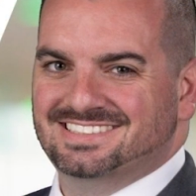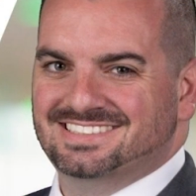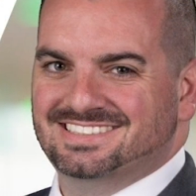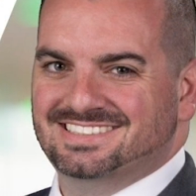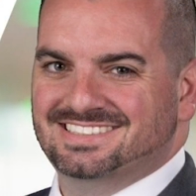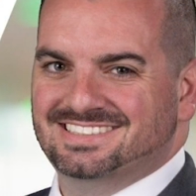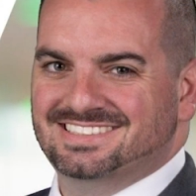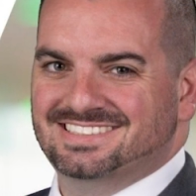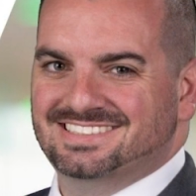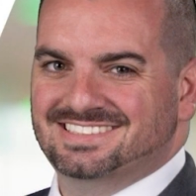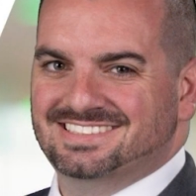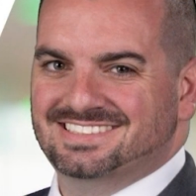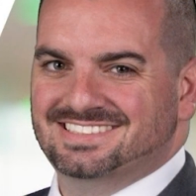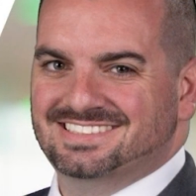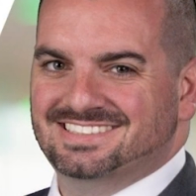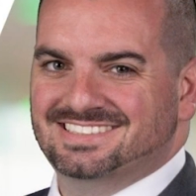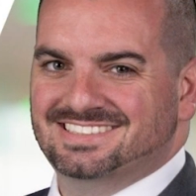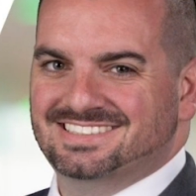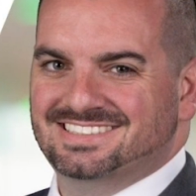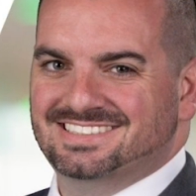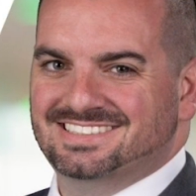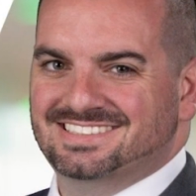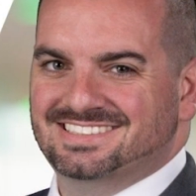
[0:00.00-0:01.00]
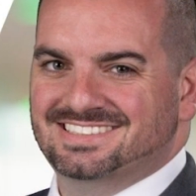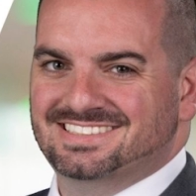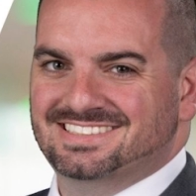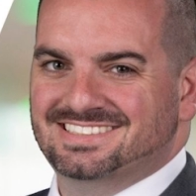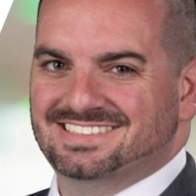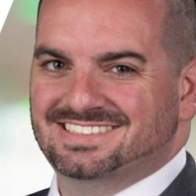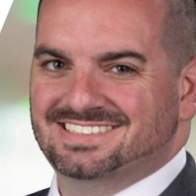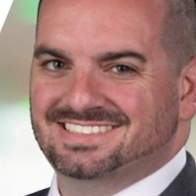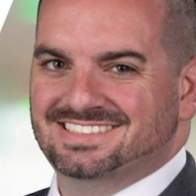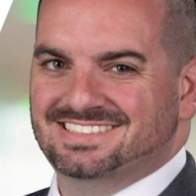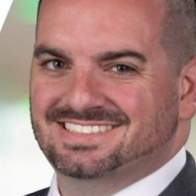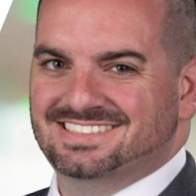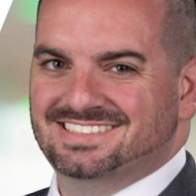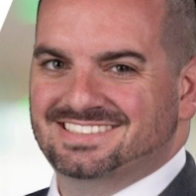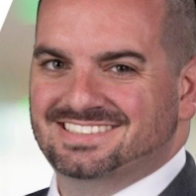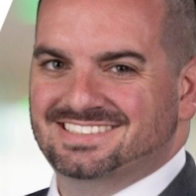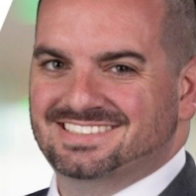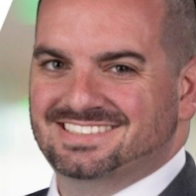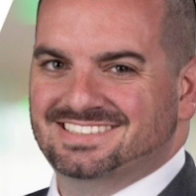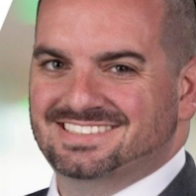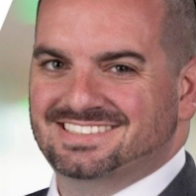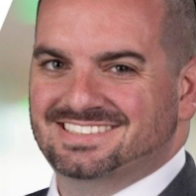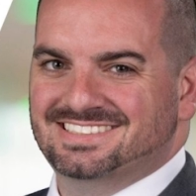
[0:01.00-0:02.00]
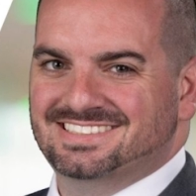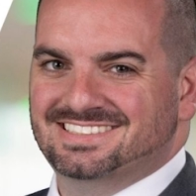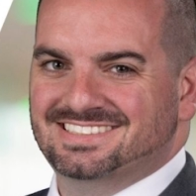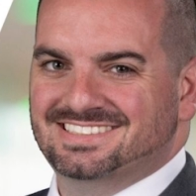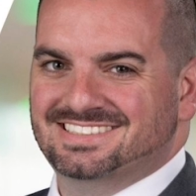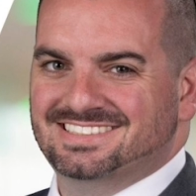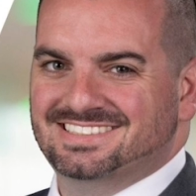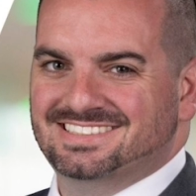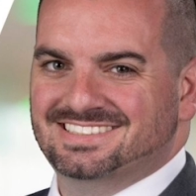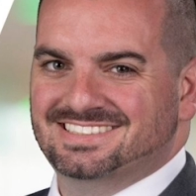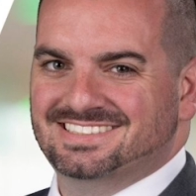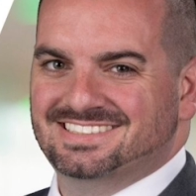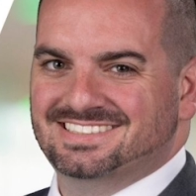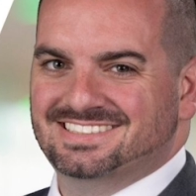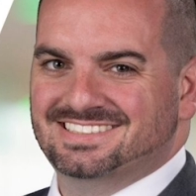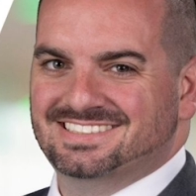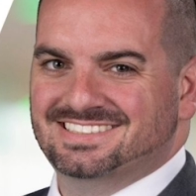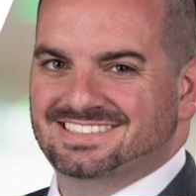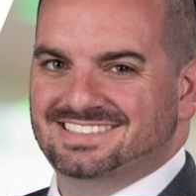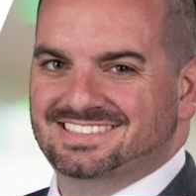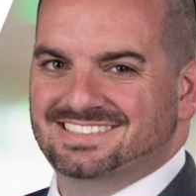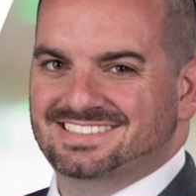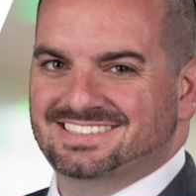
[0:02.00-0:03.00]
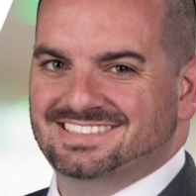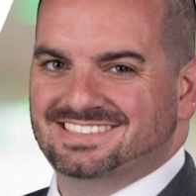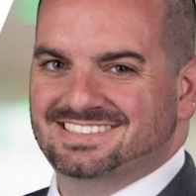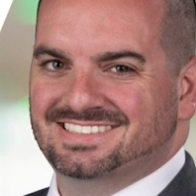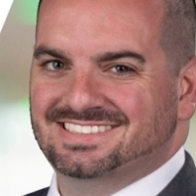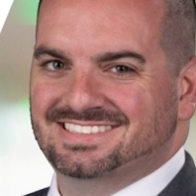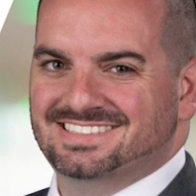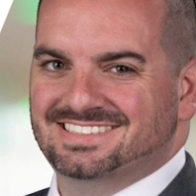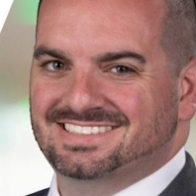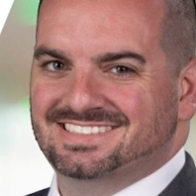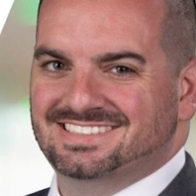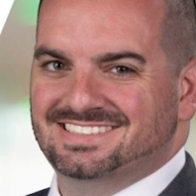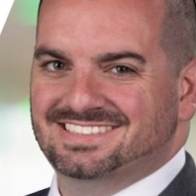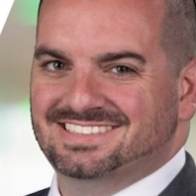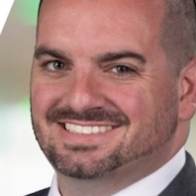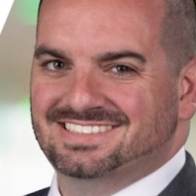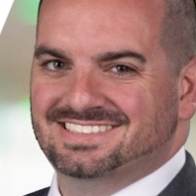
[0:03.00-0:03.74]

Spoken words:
(silence)